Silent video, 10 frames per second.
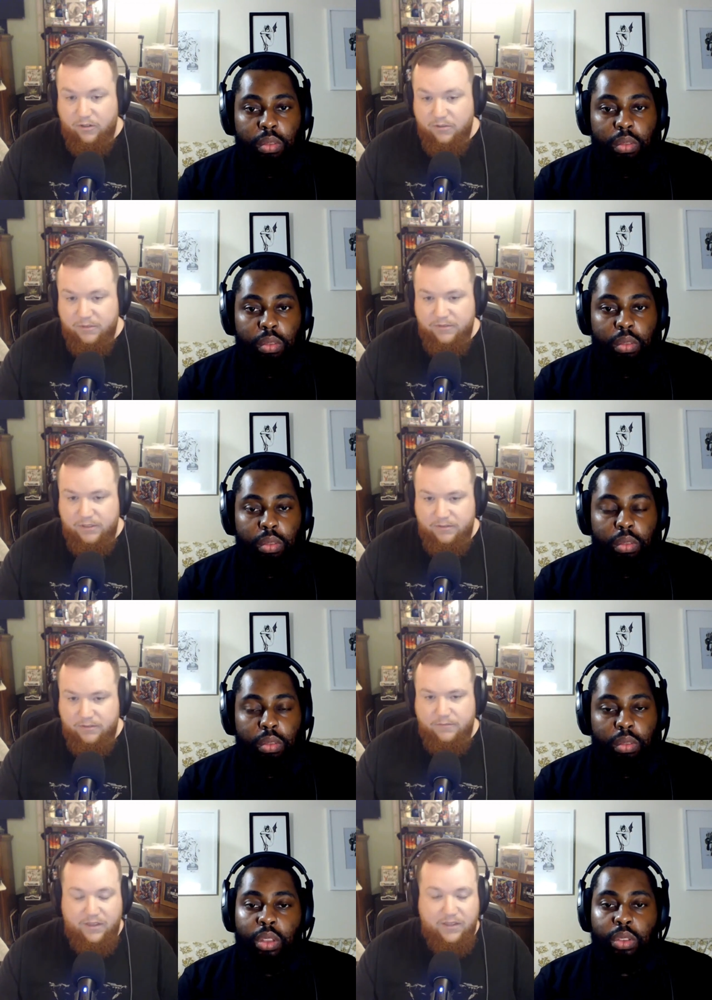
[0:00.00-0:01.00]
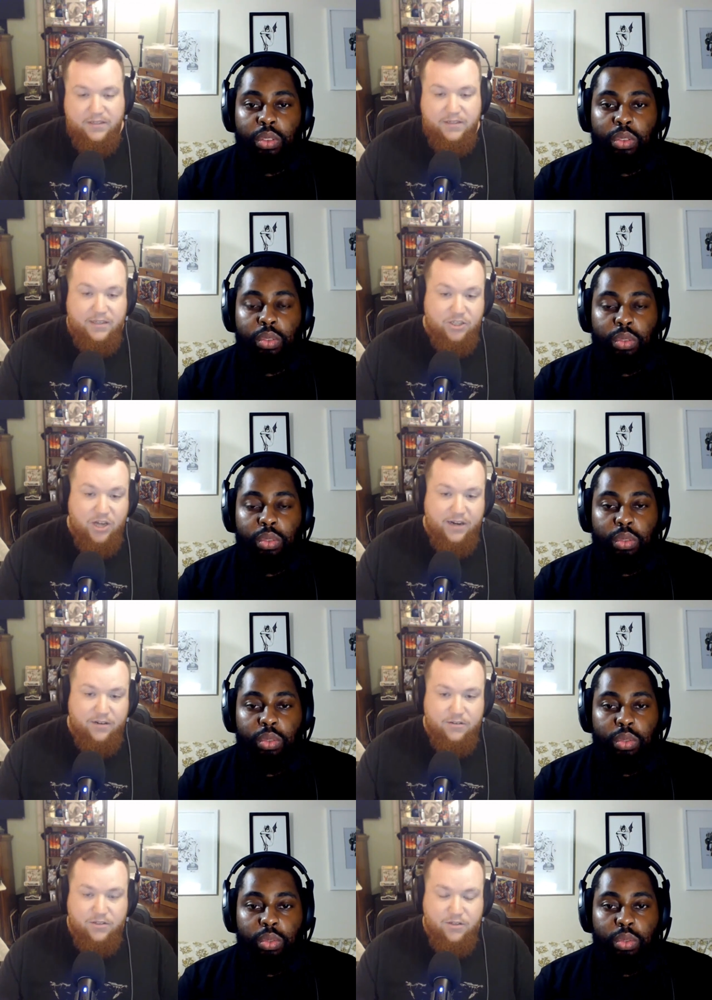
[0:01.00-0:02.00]
Speaker 1: War Hulk movie with his
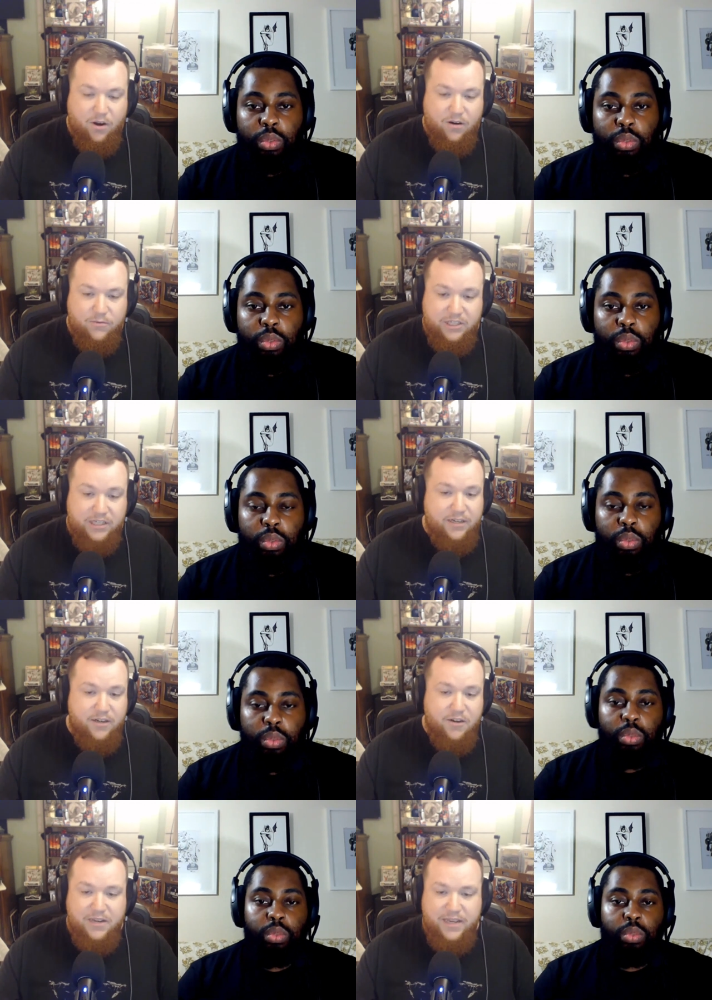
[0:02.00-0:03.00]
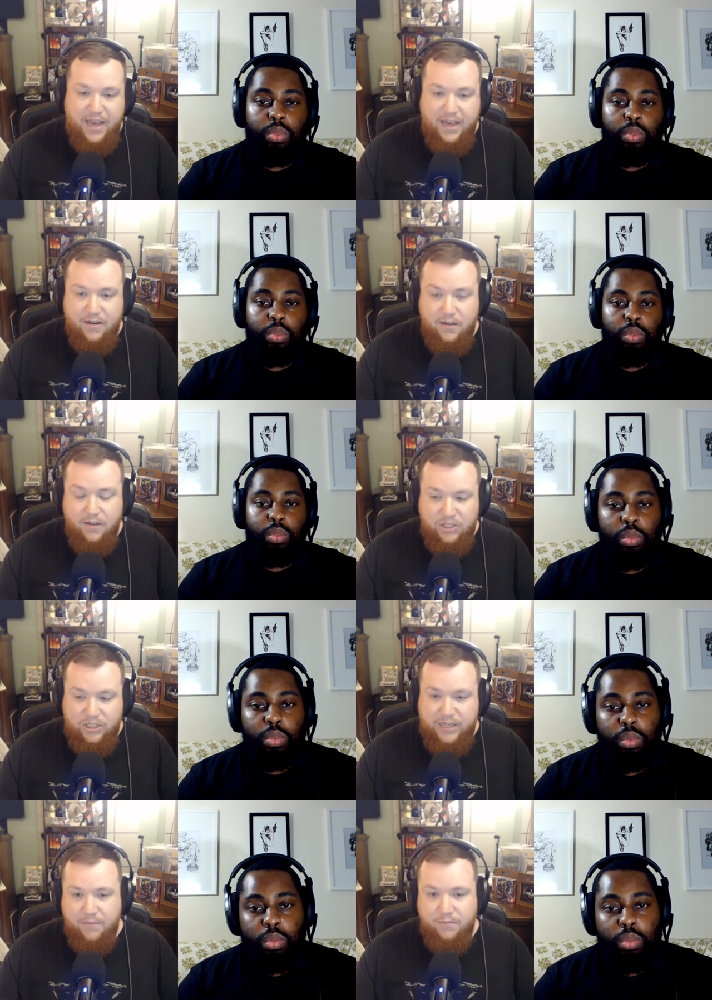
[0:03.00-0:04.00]
child, Sakaar, which he didn't know he had,
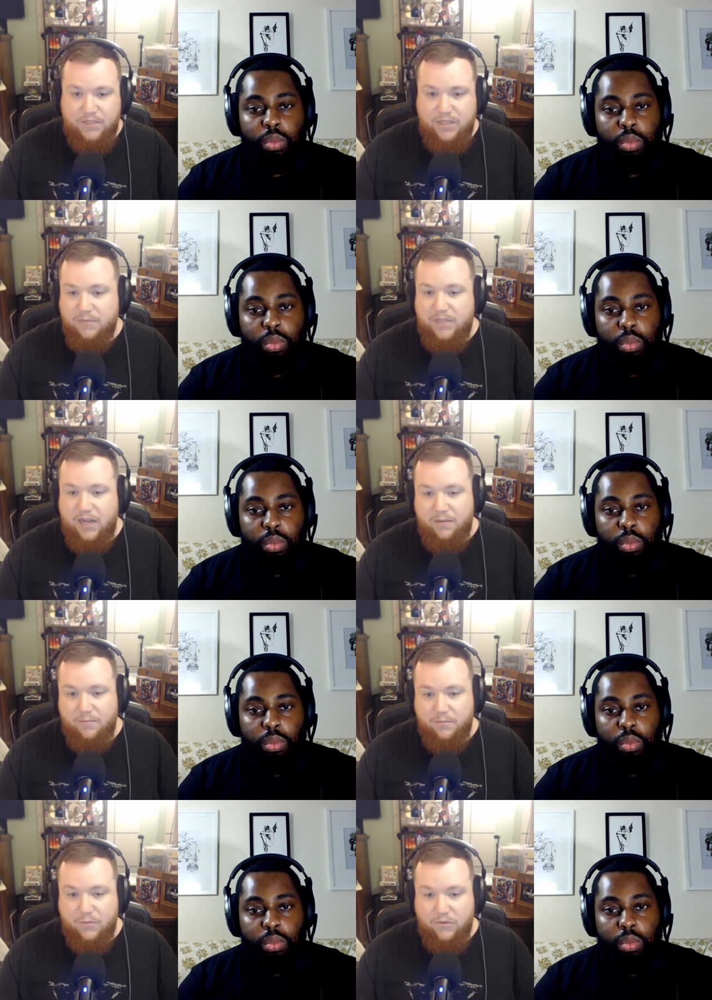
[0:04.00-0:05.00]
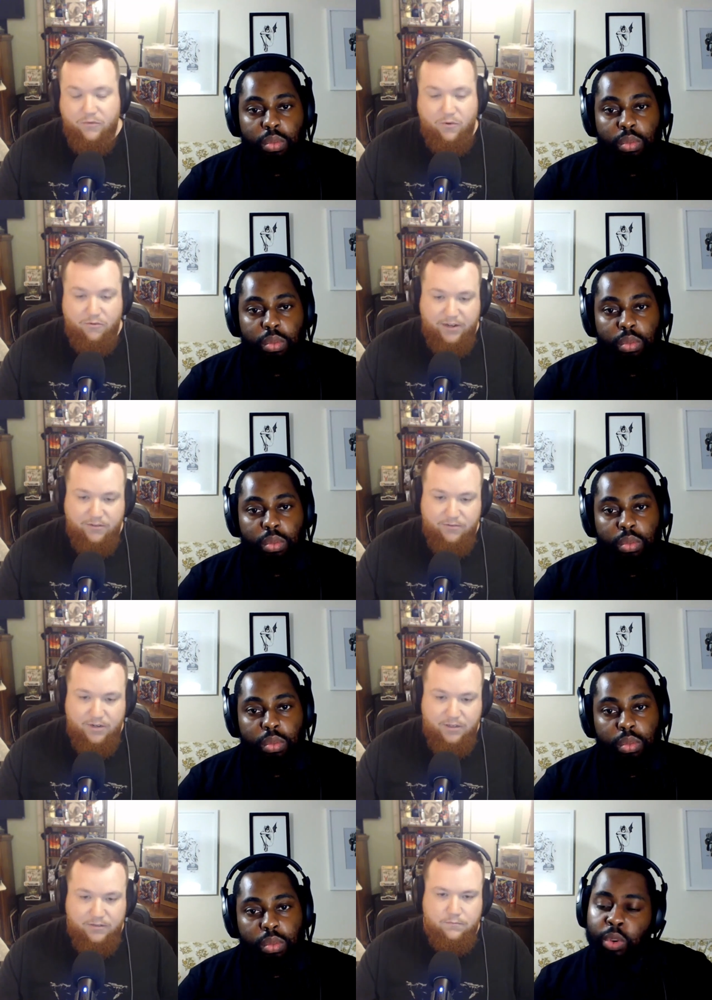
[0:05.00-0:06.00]
which came sometime before
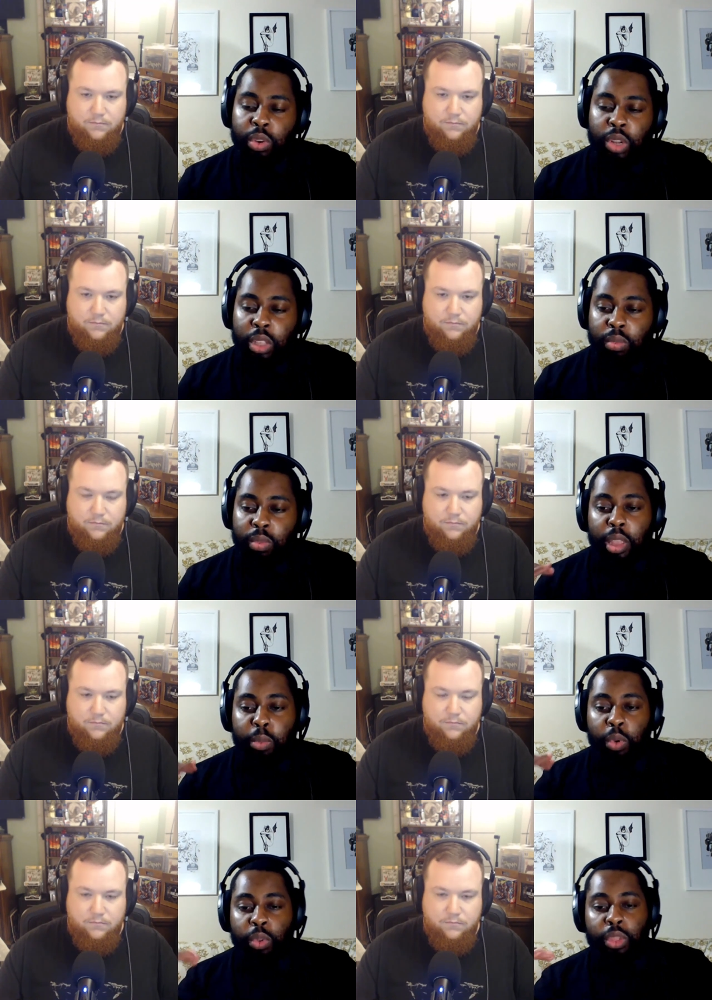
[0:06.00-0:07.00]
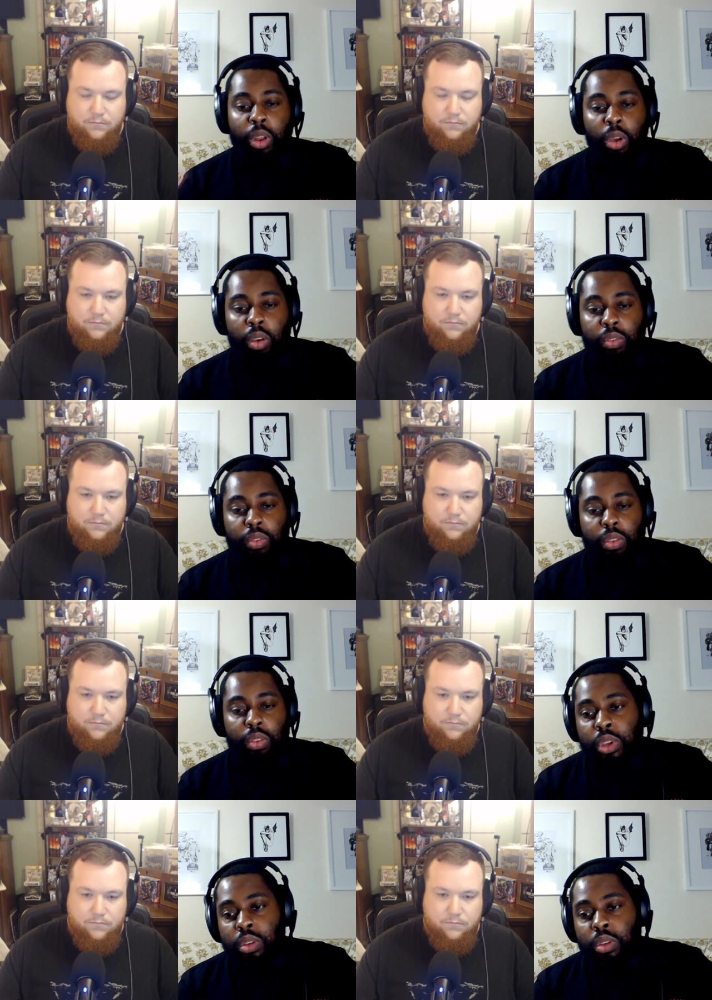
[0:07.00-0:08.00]
Ragnarok?
Speaker 2: I was wondering, can they pull that off
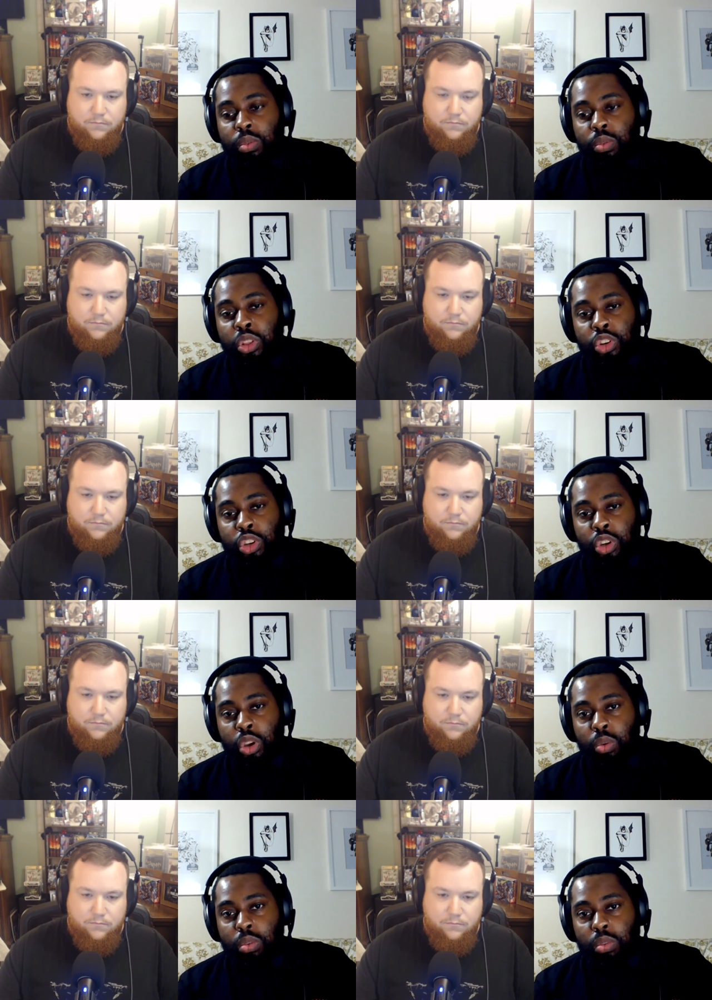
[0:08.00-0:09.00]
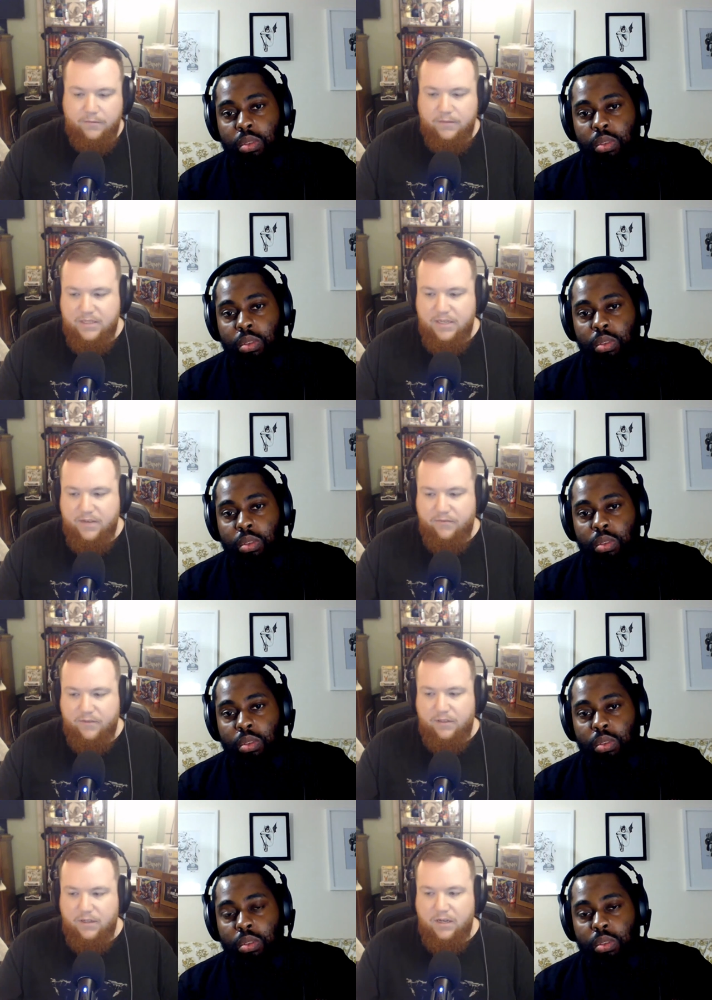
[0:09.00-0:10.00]
fully within the show?
Speaker 1: No, it's
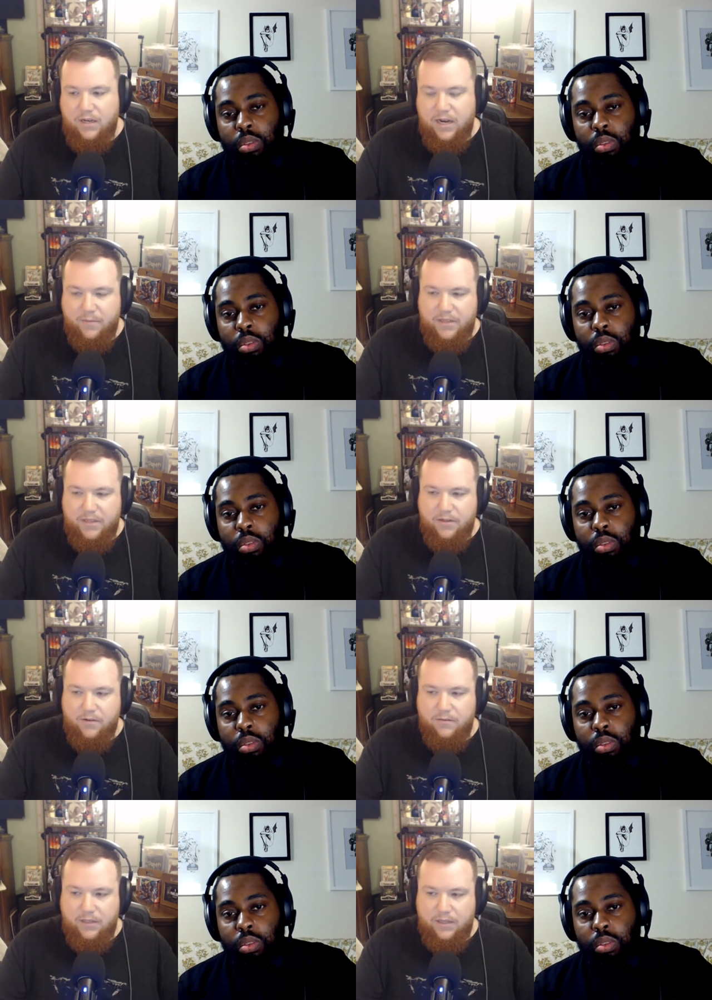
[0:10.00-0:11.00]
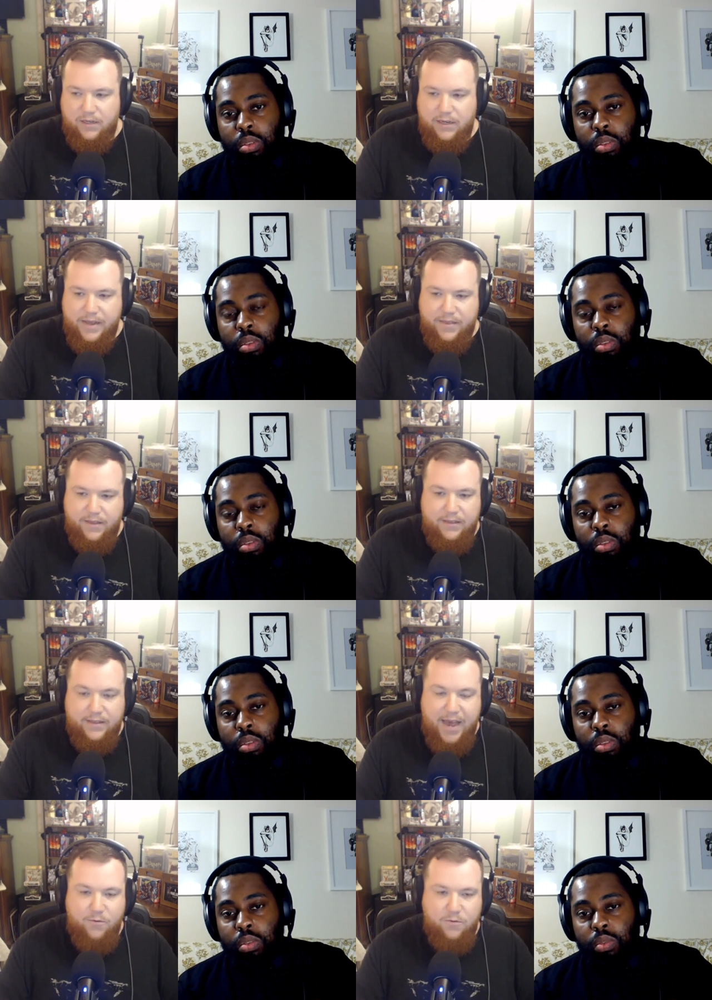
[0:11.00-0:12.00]
definitely got to be its own thing, and I think